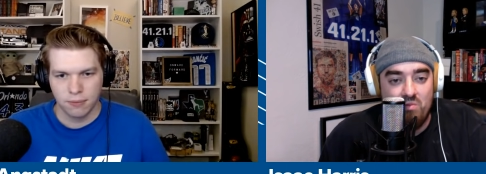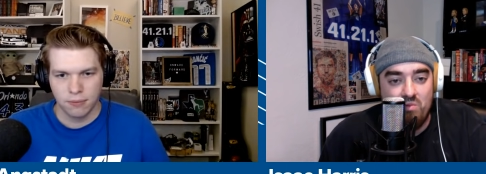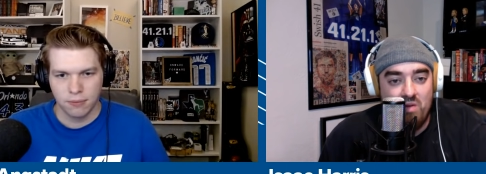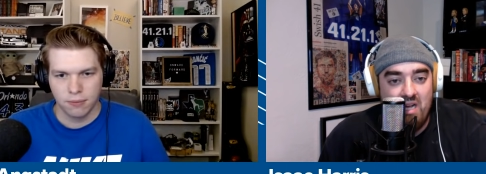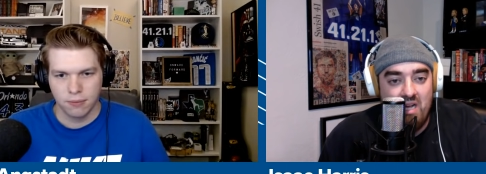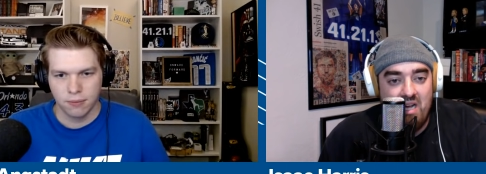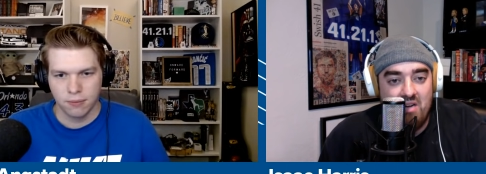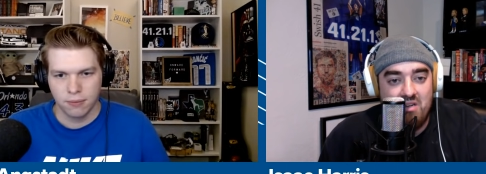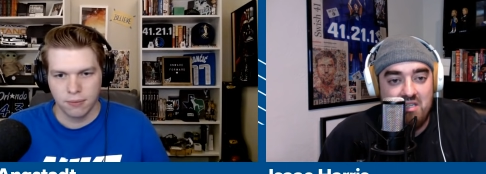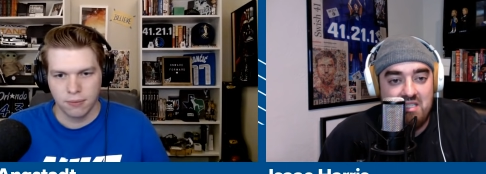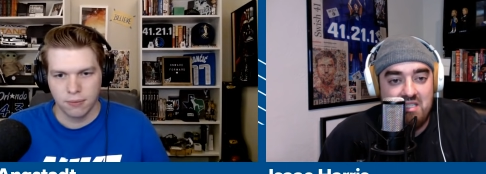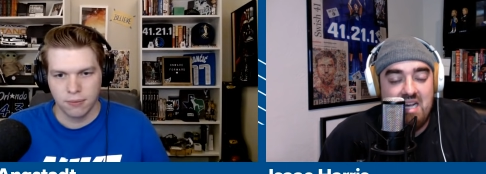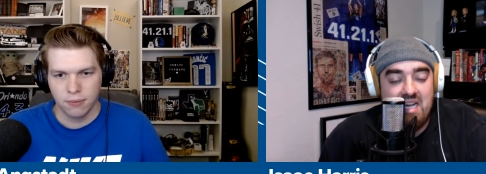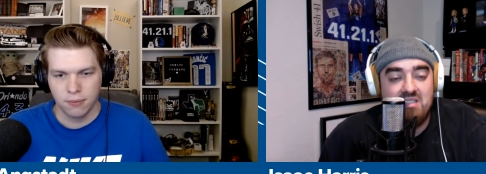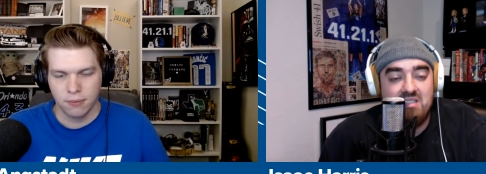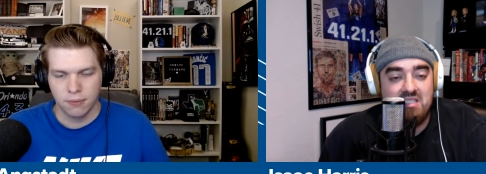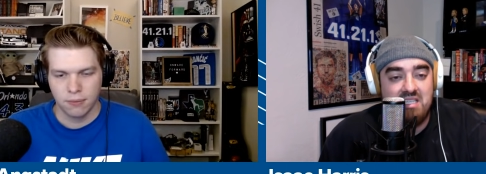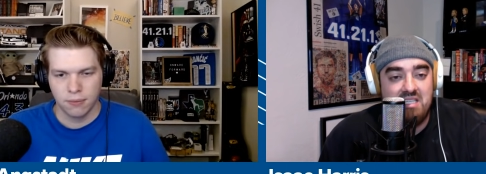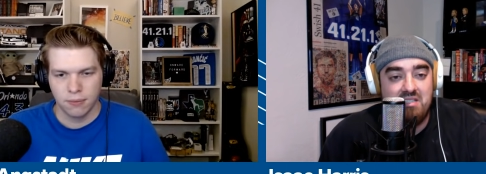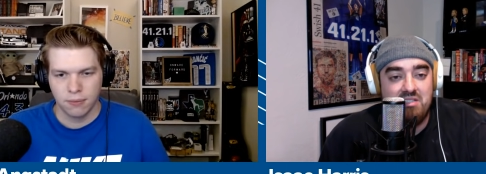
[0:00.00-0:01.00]
Speaker 1: How could
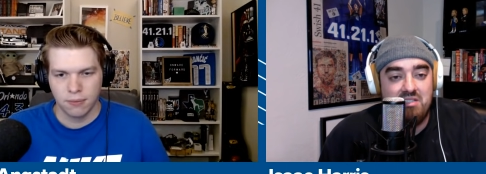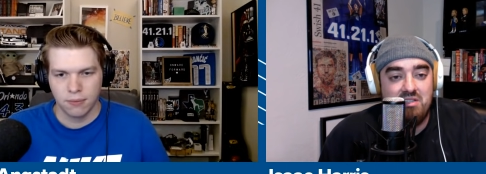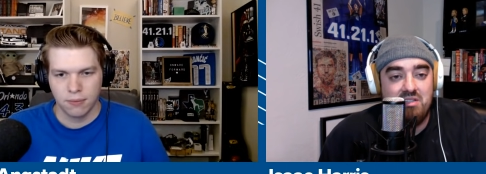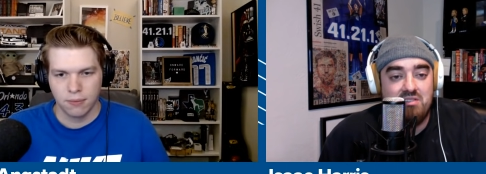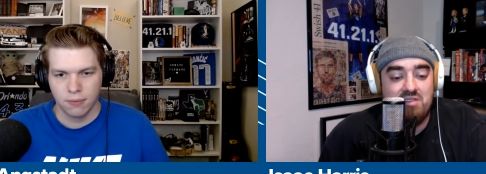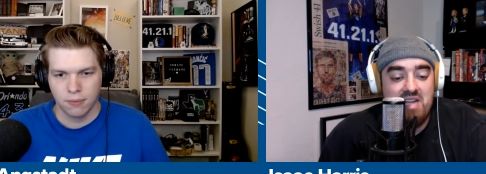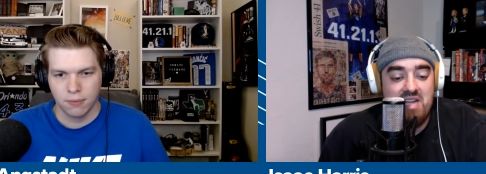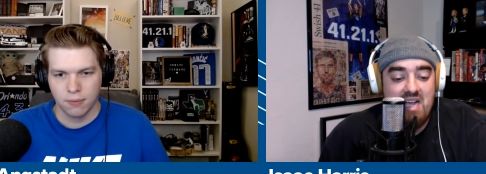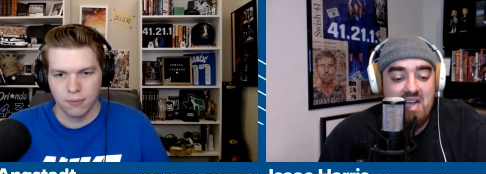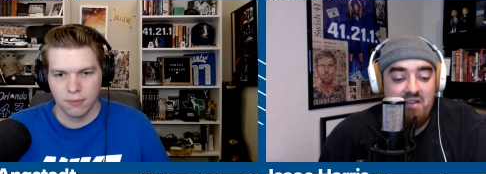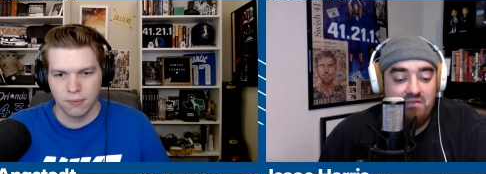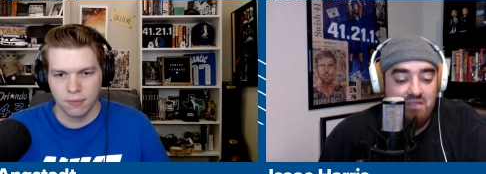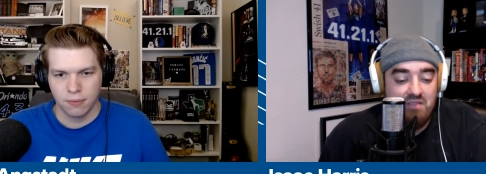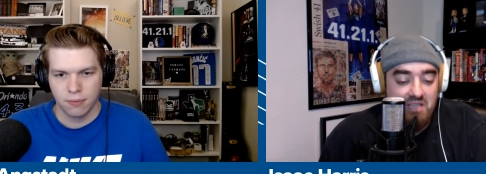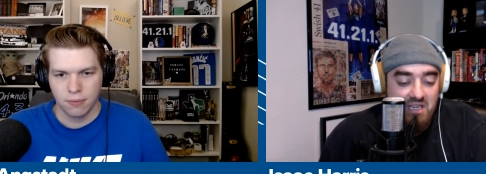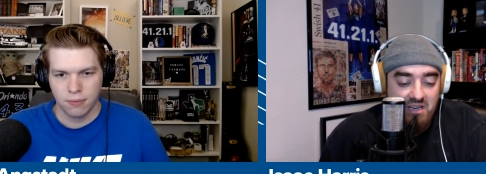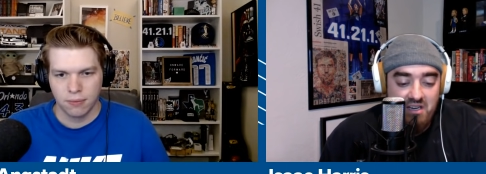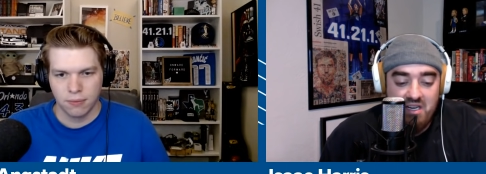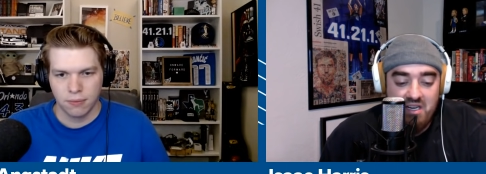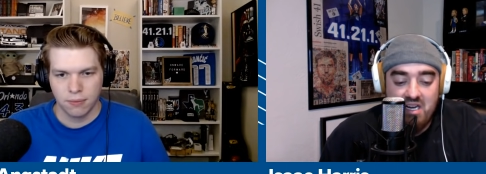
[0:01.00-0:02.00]
Dallas get into the draft?
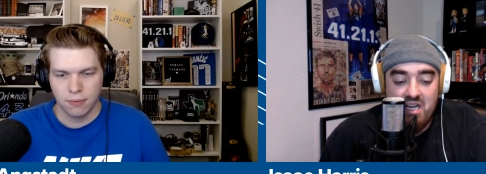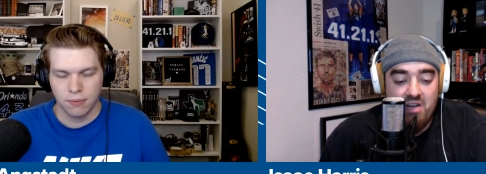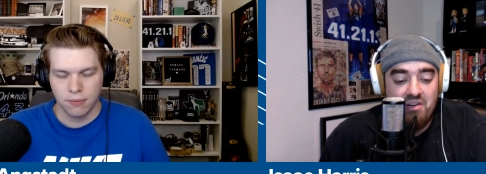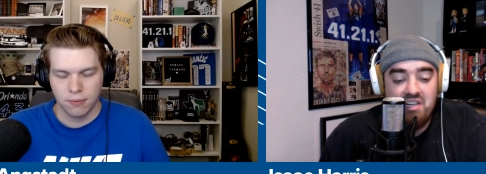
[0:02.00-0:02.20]
Here you go.